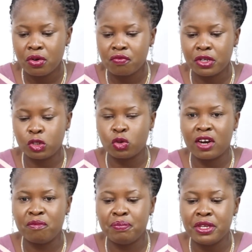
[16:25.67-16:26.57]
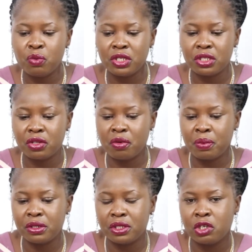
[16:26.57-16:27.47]
For you to have B, which is
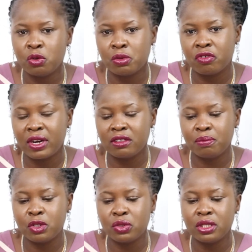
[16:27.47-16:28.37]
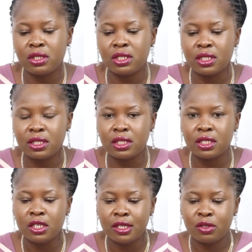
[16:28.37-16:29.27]
3.0, you must have between
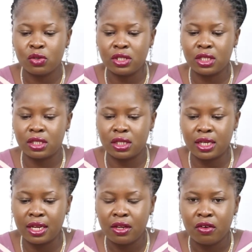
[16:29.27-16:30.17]
60 to 69.